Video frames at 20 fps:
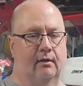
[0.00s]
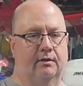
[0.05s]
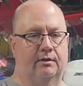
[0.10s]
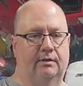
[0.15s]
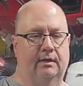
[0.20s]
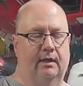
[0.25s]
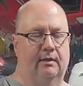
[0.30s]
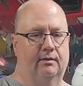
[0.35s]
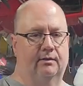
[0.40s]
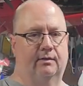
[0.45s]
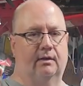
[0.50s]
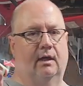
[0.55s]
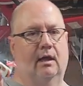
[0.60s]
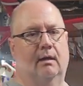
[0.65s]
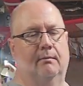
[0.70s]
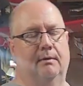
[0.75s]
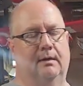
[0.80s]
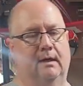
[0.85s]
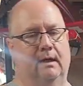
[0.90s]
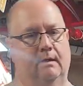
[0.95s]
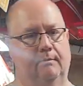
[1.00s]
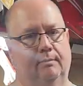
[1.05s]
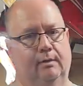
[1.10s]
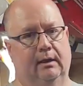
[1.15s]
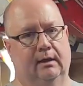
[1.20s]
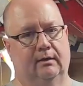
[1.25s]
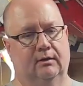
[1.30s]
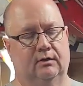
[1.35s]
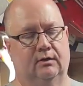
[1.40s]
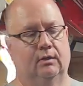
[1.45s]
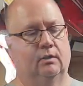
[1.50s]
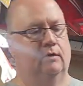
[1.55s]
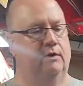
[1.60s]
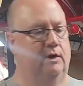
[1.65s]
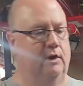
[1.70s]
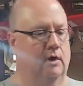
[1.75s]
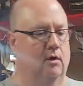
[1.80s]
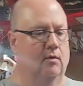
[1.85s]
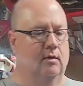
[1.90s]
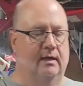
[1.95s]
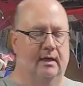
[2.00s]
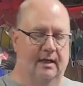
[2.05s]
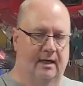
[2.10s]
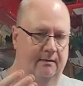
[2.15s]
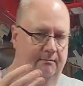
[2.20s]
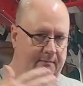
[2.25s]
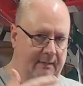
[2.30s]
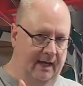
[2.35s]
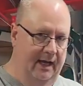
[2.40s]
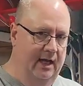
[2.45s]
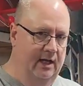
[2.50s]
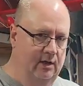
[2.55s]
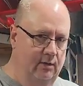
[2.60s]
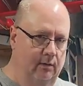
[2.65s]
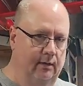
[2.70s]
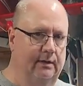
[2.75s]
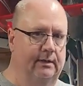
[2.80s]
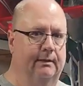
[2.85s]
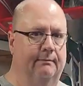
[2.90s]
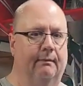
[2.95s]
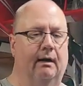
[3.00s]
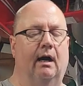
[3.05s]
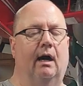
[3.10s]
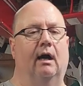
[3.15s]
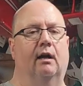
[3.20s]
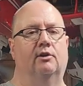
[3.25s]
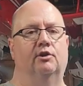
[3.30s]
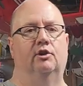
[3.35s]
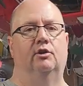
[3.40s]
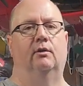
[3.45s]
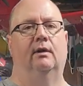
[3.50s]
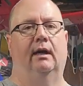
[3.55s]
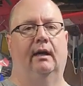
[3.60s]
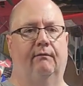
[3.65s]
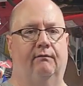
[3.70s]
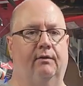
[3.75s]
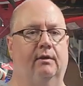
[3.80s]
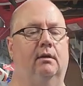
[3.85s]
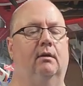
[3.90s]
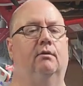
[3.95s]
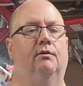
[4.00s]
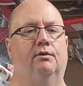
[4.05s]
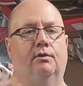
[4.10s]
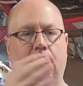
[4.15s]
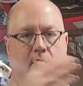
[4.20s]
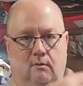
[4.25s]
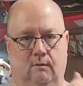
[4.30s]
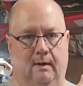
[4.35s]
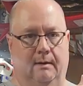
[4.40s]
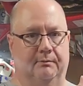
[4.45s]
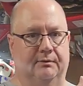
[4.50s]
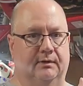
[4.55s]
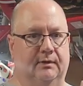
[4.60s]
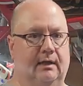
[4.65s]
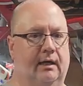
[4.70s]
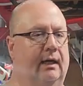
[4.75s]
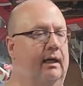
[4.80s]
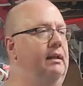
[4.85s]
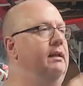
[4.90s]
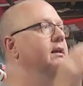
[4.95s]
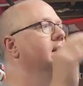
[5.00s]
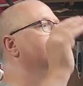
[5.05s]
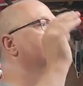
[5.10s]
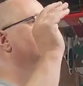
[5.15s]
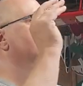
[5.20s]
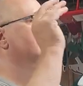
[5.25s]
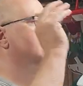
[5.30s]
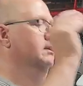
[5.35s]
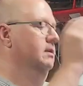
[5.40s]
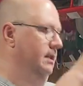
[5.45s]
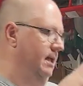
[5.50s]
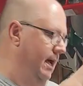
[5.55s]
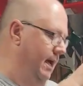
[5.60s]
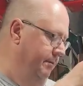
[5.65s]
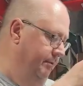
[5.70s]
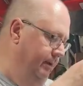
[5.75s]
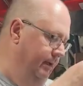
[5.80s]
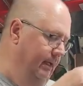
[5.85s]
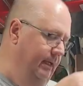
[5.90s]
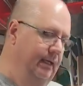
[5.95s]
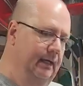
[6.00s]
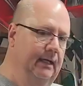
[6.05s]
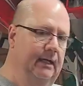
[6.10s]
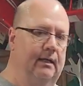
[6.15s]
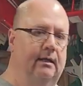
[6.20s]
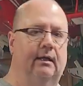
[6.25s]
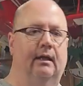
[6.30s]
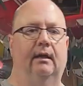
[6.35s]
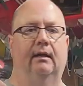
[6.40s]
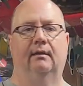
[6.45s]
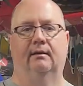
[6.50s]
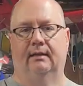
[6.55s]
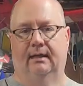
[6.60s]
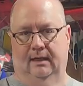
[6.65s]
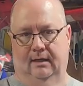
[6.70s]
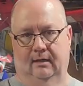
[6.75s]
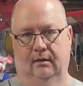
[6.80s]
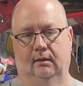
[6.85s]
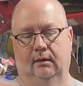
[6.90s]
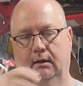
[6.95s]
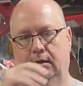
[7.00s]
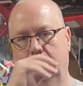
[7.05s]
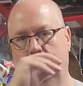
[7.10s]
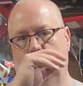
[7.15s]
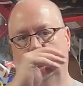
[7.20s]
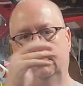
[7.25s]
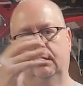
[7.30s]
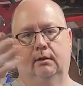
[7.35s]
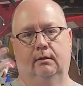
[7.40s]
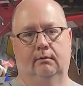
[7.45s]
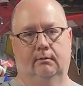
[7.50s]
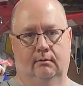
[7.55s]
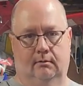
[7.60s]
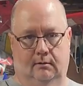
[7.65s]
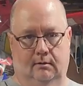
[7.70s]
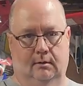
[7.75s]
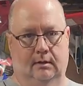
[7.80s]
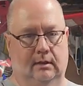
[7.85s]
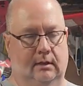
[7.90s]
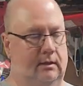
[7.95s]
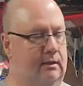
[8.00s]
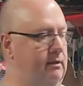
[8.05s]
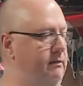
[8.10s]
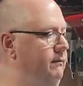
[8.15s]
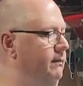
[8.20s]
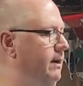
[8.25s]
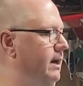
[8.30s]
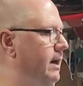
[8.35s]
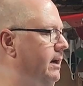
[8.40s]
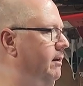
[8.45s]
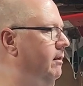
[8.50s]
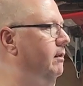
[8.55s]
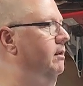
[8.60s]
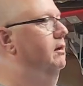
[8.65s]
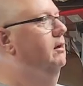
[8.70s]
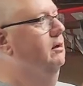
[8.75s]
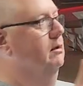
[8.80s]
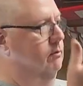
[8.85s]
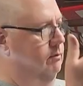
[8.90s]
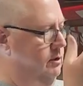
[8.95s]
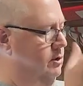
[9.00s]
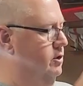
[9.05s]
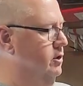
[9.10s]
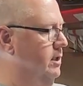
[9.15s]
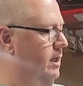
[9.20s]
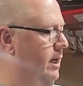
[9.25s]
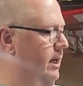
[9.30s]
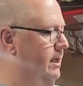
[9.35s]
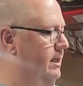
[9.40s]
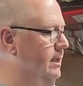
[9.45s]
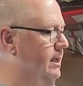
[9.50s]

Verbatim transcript: understand, this is a Hobby King plane, so you don't get a manual in the box. You have to go to the website, to that plane, and download the, the file, which I